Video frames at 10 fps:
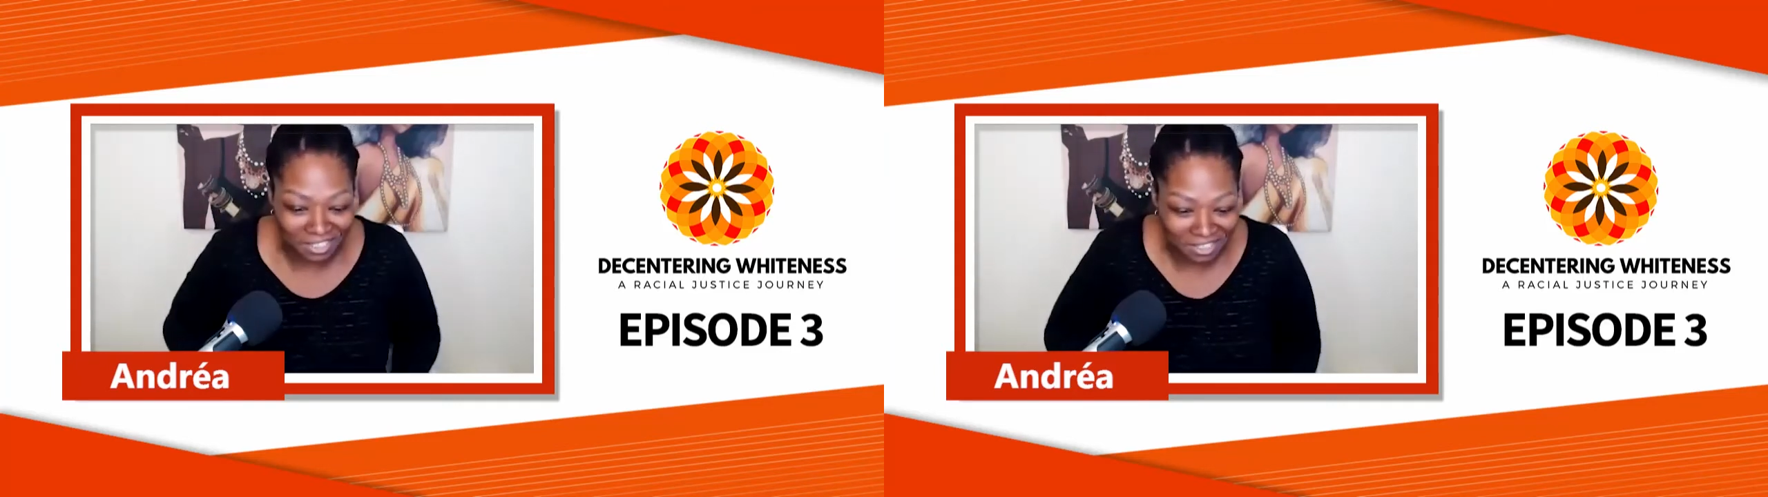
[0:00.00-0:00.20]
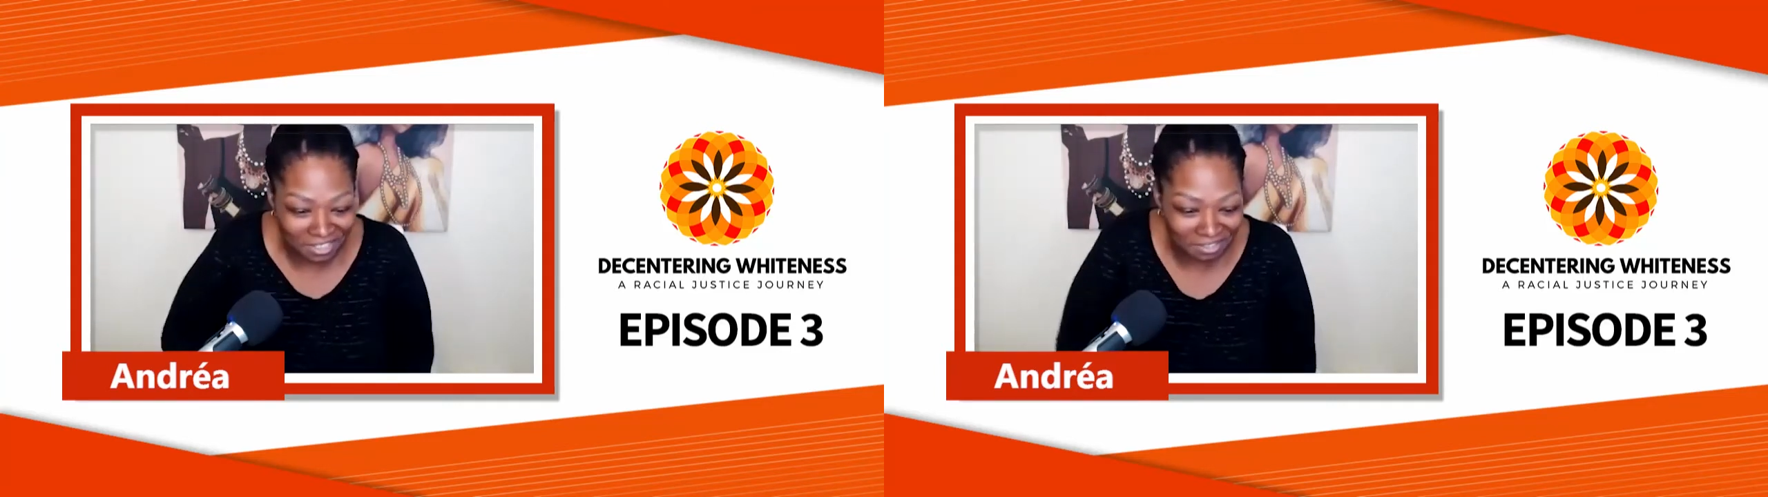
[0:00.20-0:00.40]

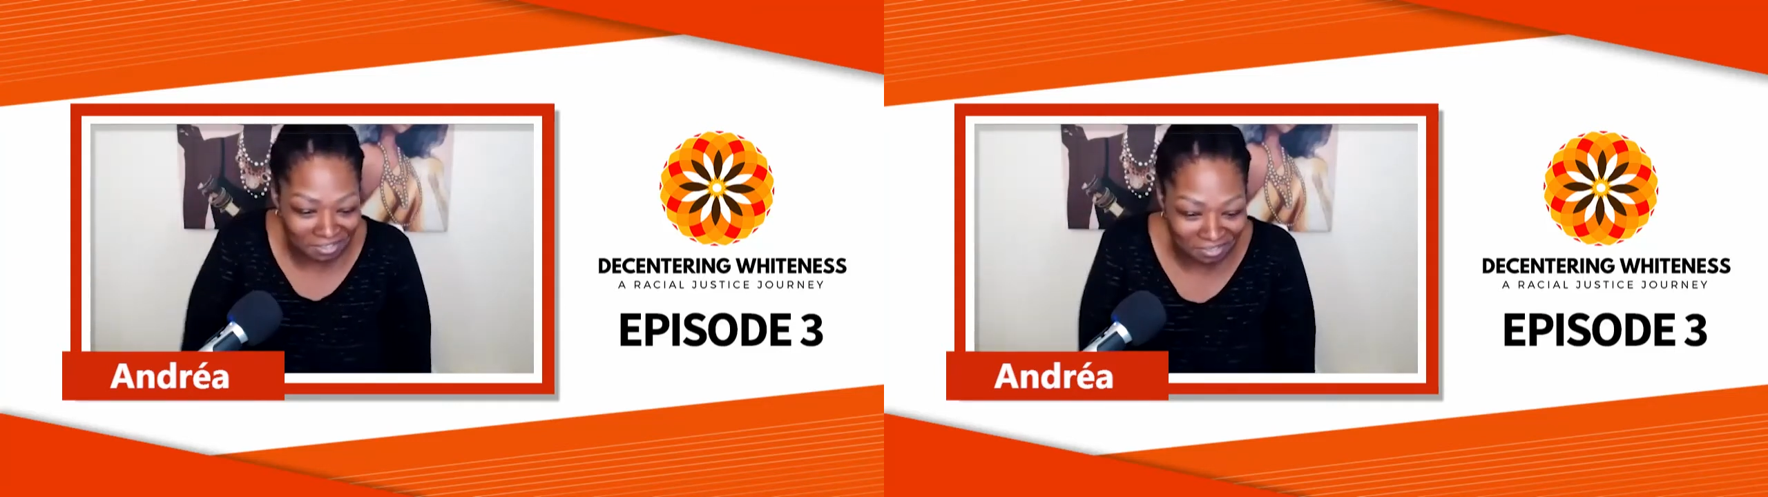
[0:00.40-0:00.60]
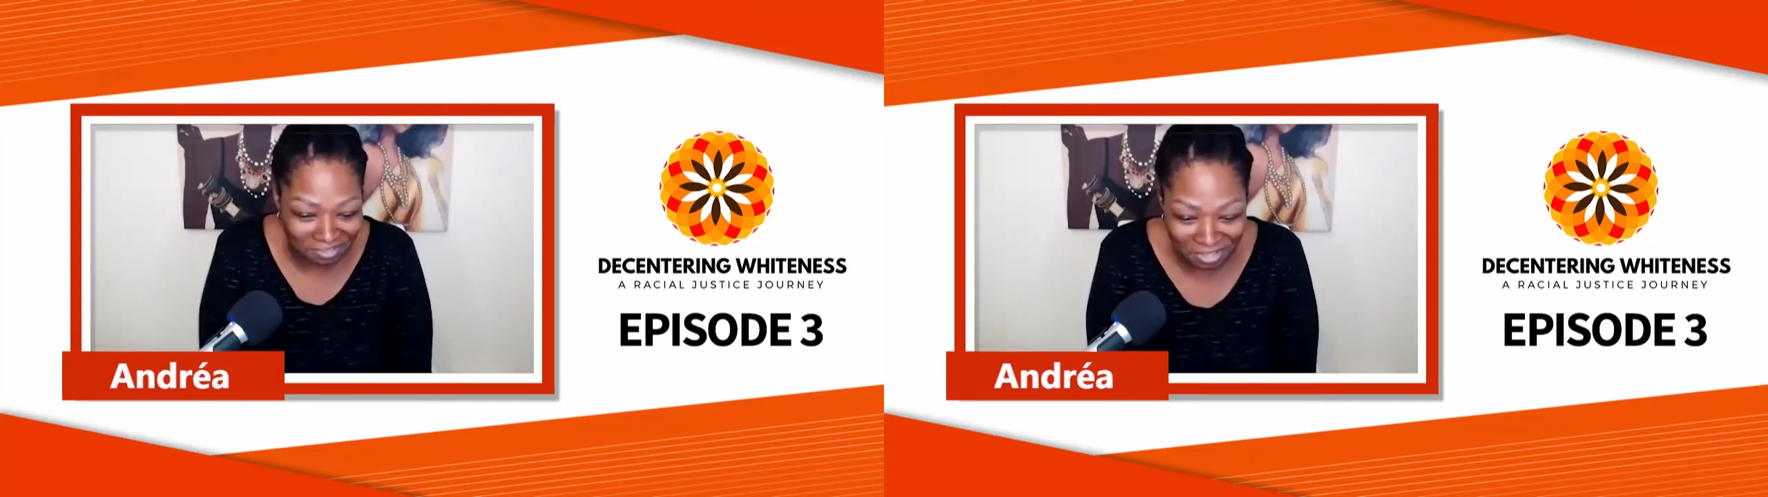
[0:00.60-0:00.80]
the...
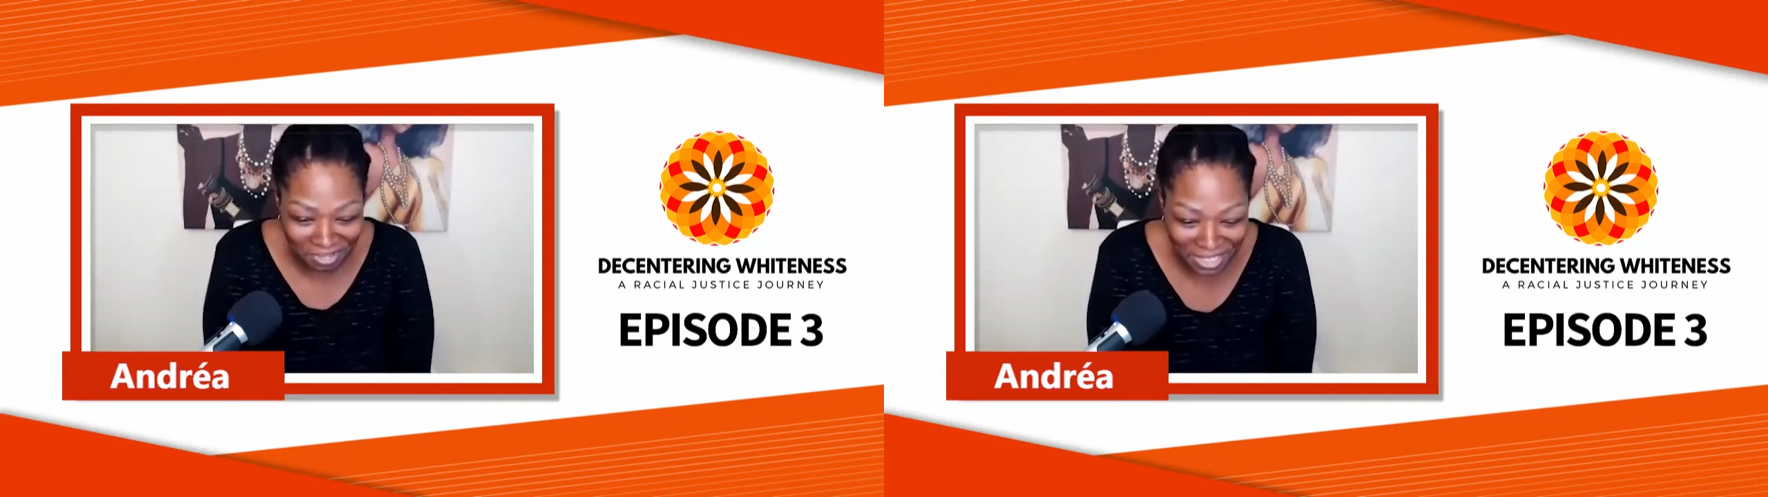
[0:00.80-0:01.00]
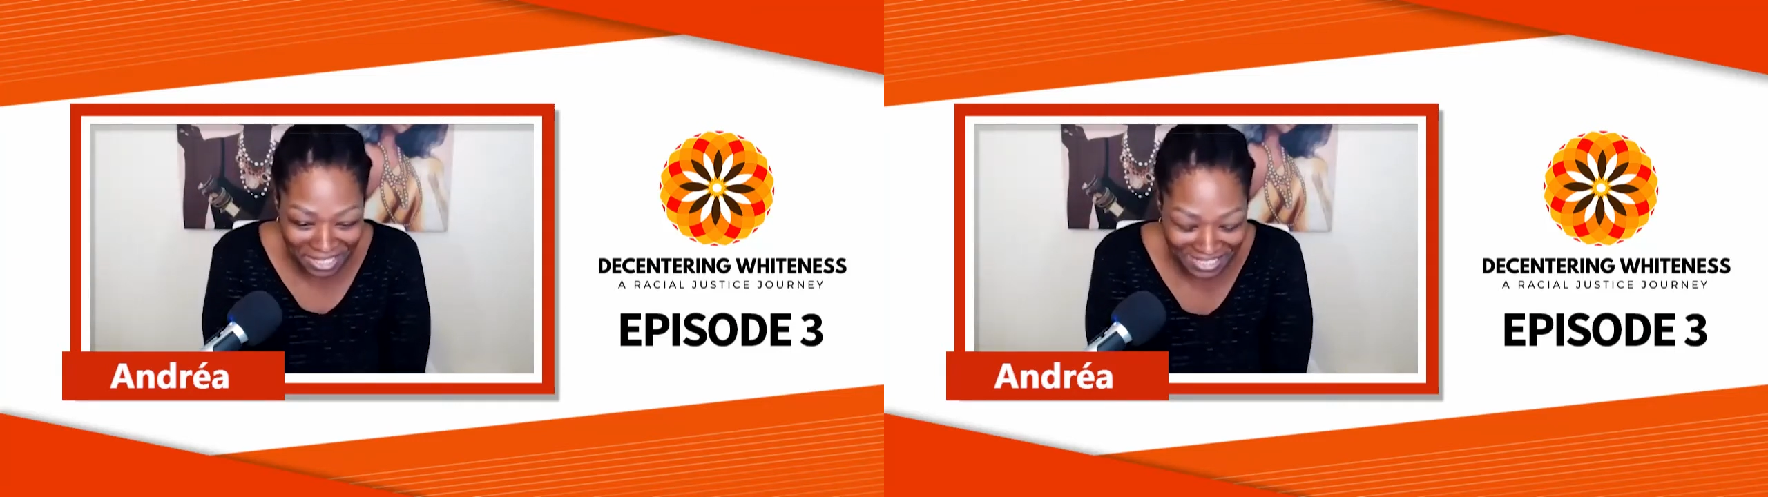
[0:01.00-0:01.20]
Go
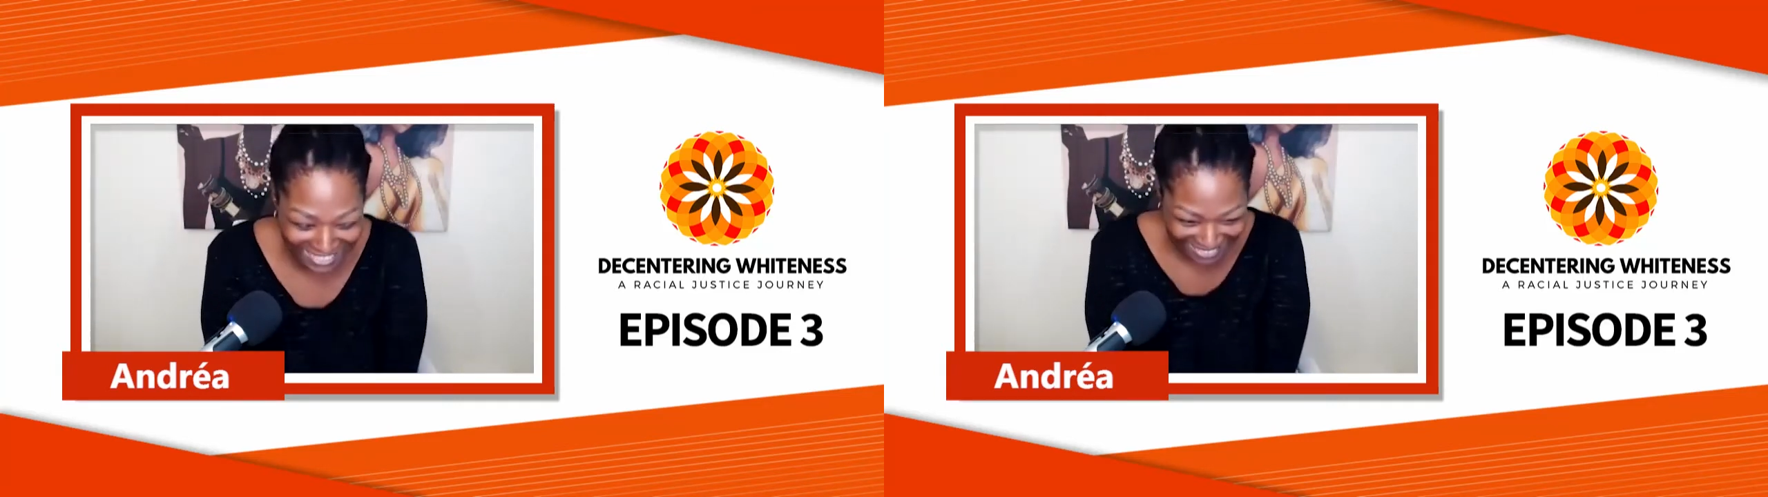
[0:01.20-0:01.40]
ahead.